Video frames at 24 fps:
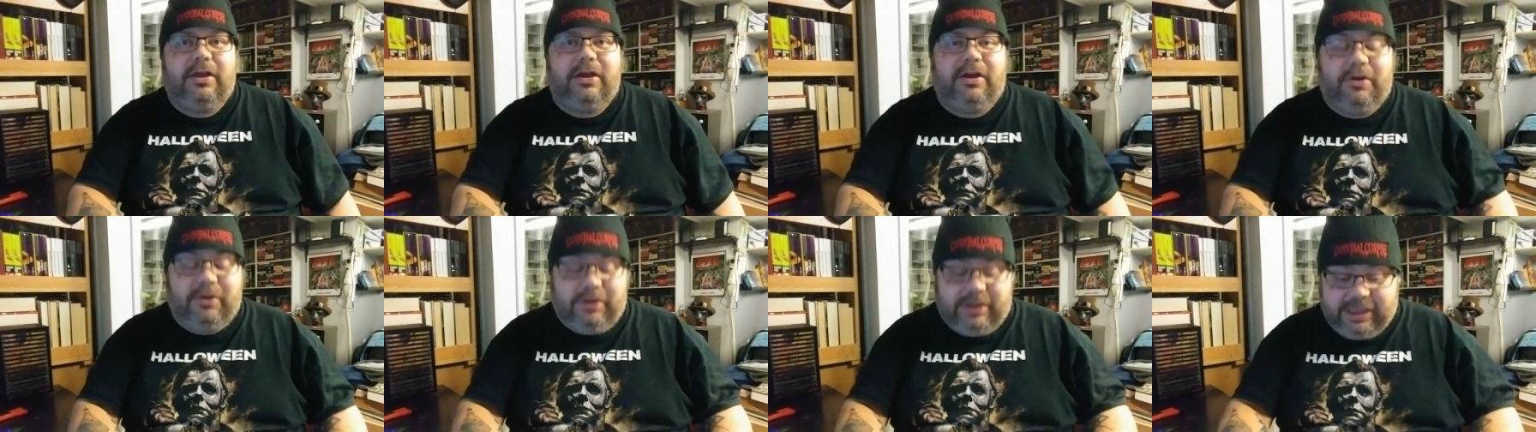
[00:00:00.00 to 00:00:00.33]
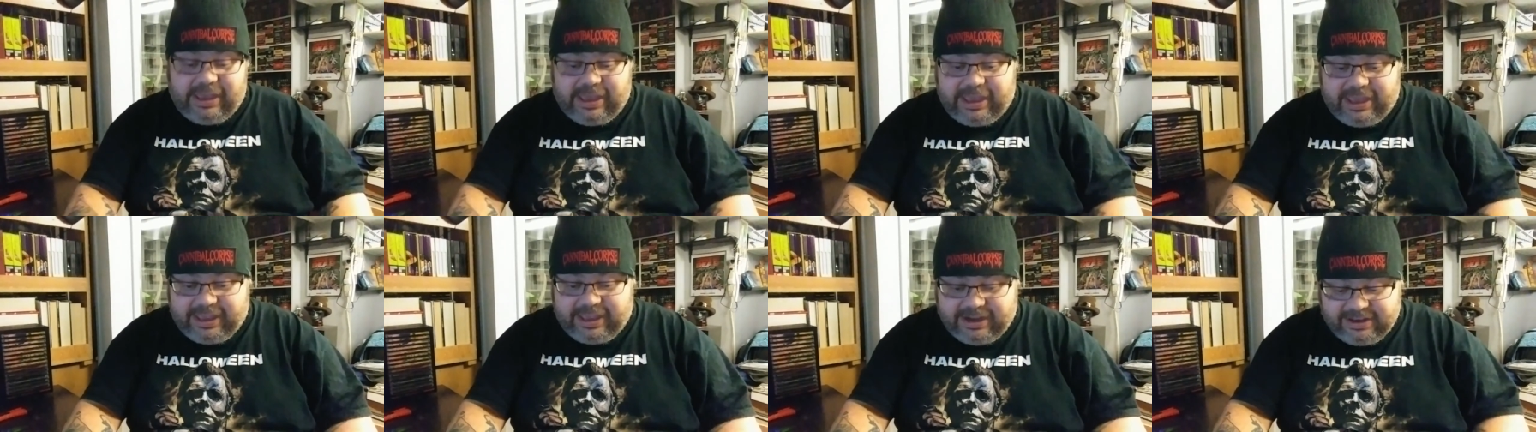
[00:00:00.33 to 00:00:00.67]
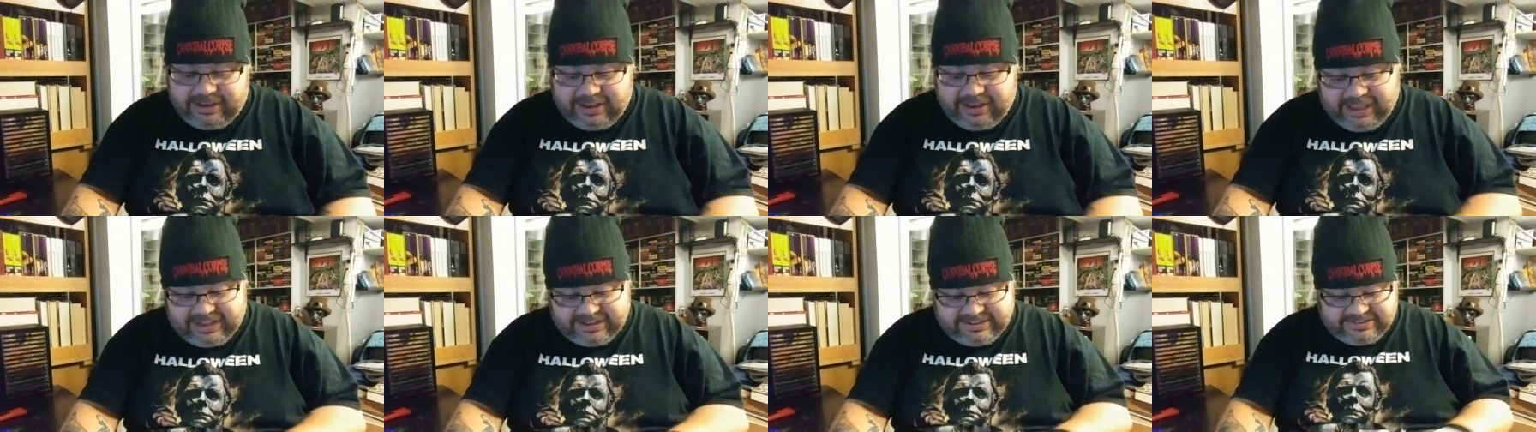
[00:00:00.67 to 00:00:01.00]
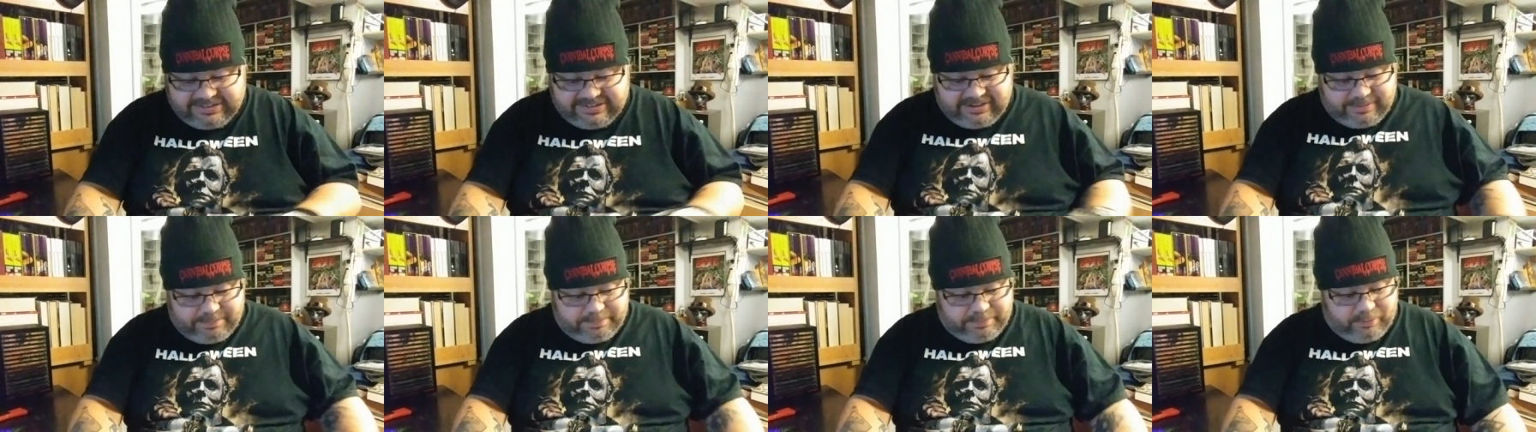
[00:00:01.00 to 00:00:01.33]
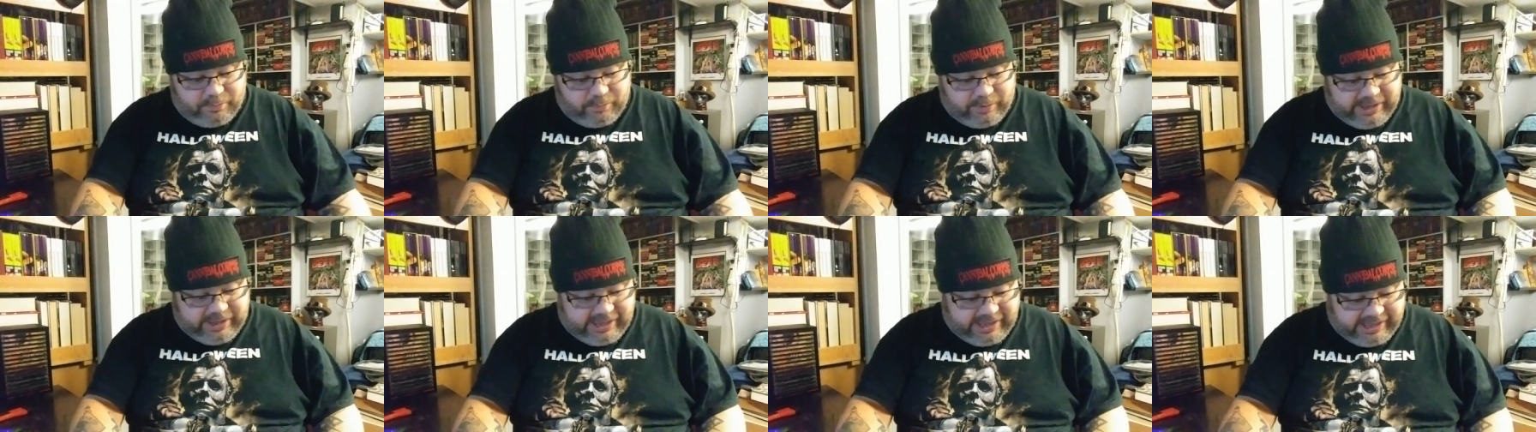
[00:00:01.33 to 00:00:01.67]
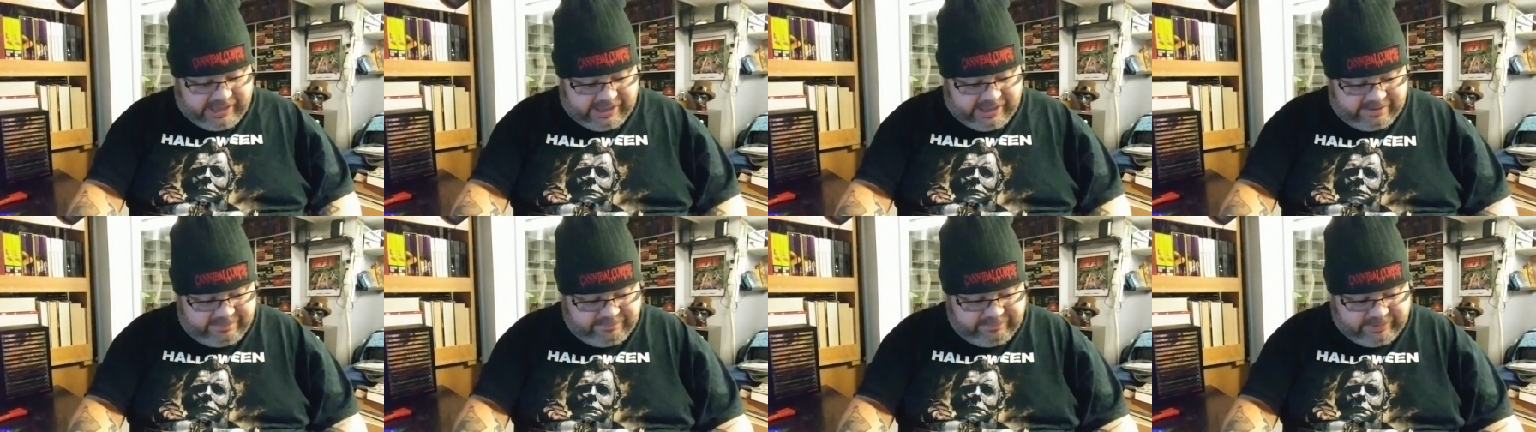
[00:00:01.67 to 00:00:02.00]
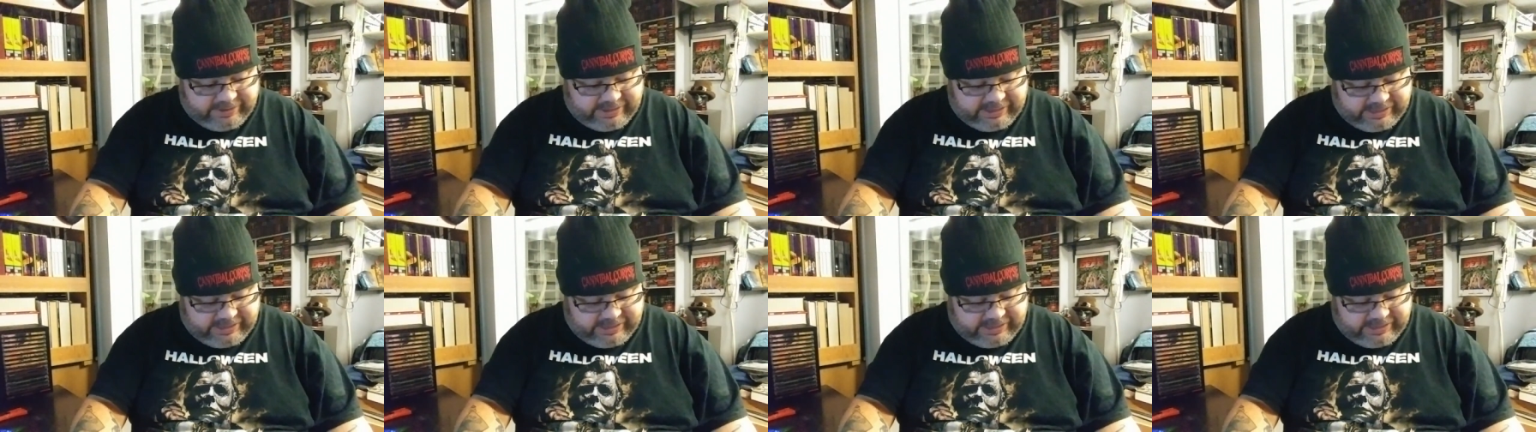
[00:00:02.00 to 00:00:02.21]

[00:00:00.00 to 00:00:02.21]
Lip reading: Okay, and last up, we have,